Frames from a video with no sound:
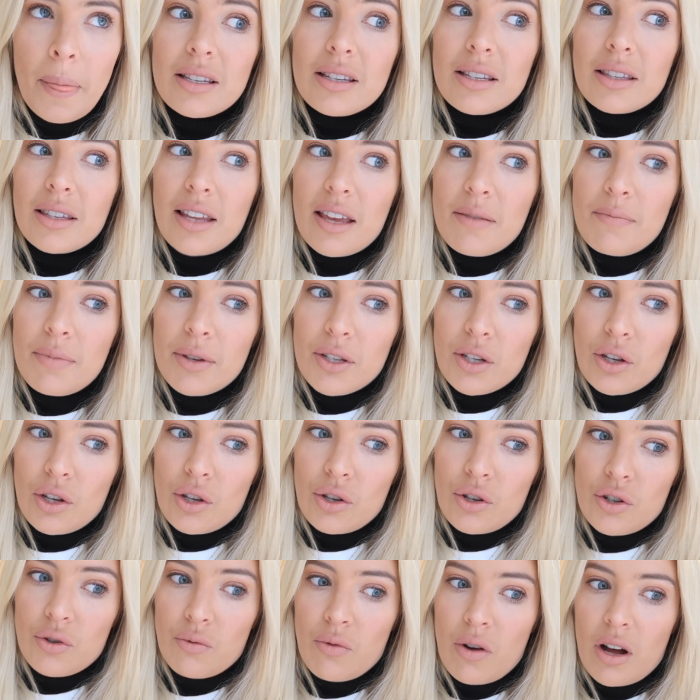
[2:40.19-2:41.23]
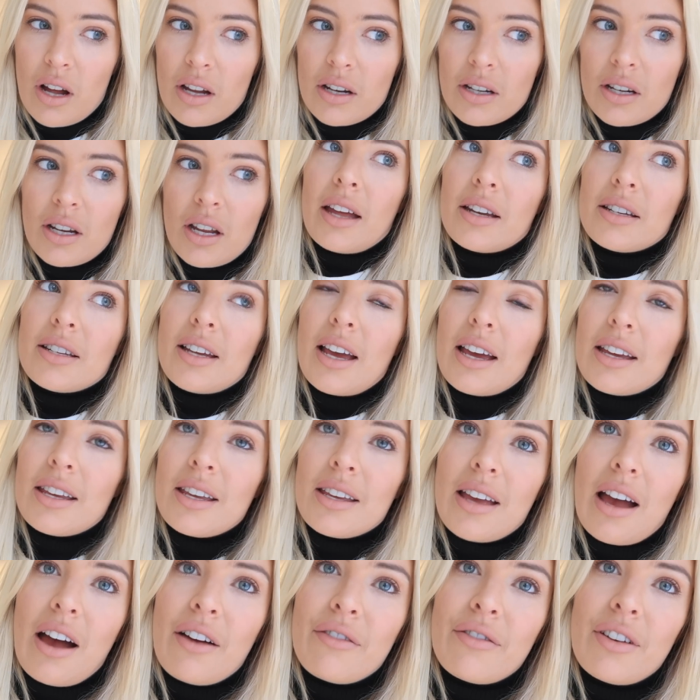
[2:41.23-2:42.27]
Sleep is a huge one, and
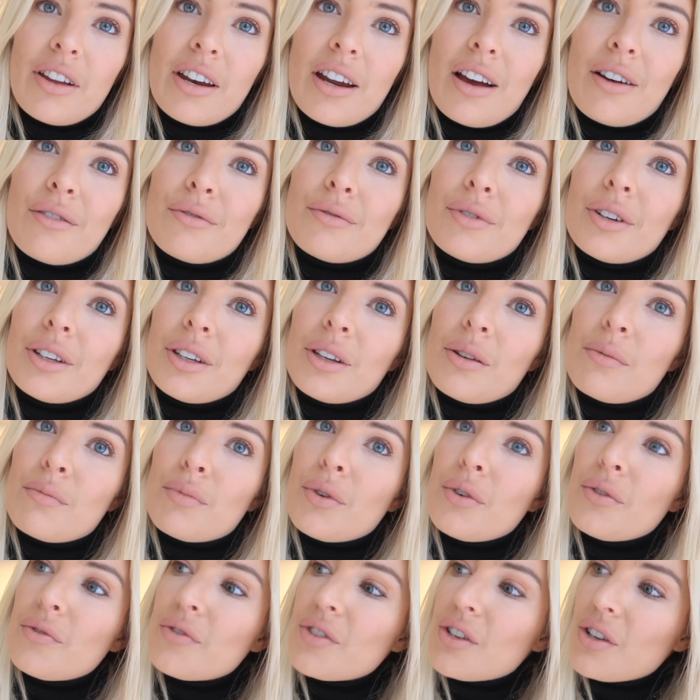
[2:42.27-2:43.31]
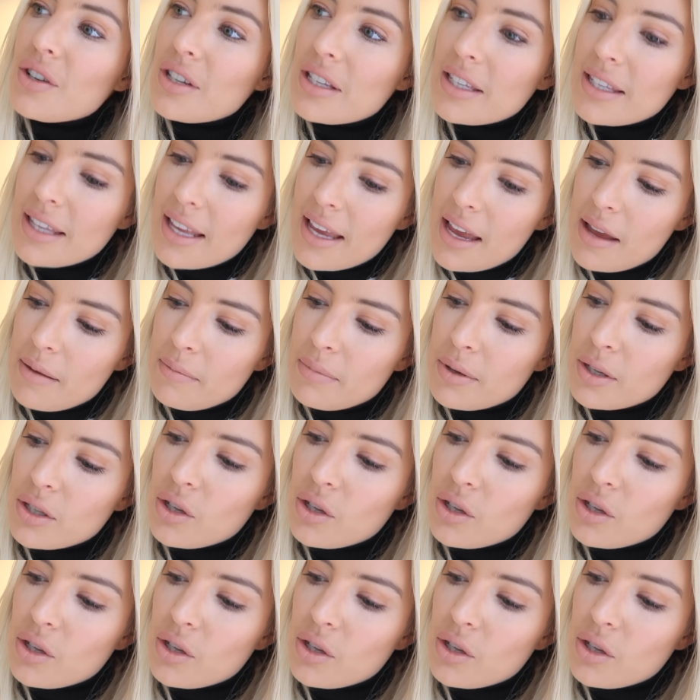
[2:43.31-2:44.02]
taking caffeine out really improves your sleep.